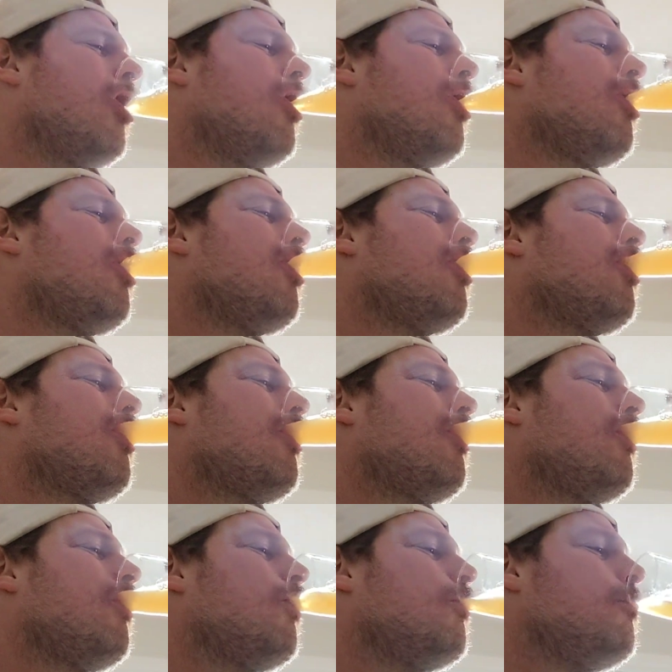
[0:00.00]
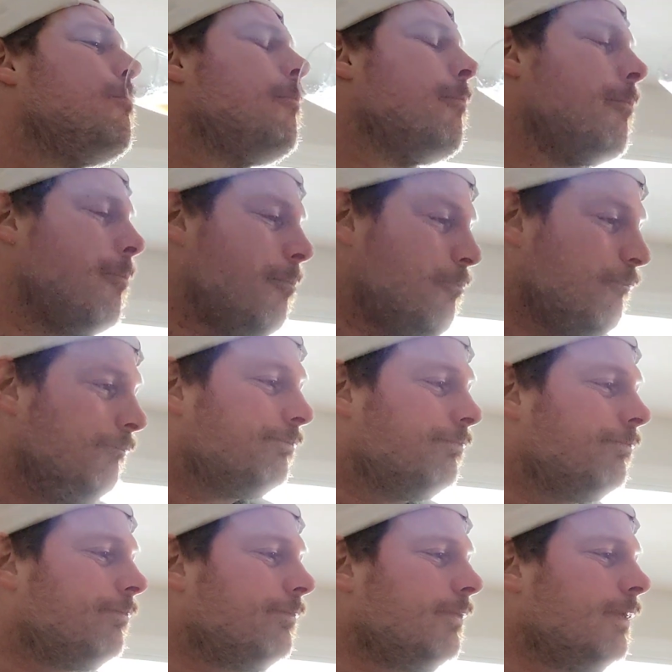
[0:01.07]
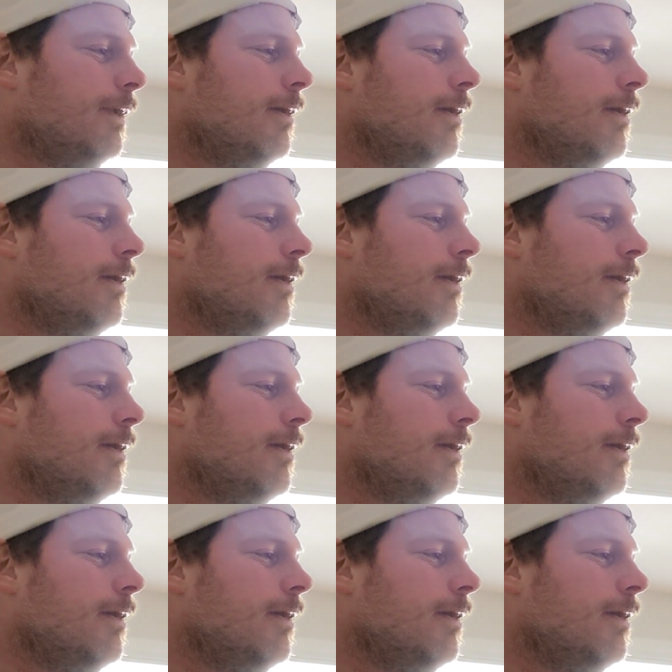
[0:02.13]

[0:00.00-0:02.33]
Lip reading: [no speech]